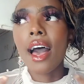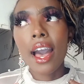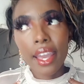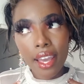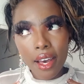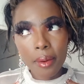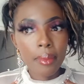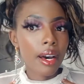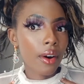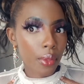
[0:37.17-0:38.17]
I am
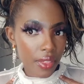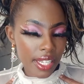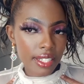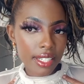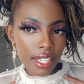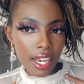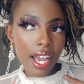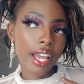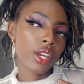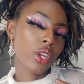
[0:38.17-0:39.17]
authentic
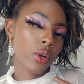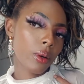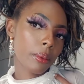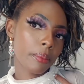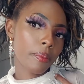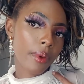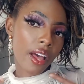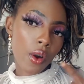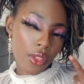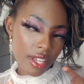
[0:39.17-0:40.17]
Ahinom.
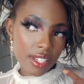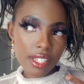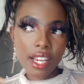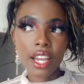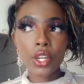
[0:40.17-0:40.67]
Authentic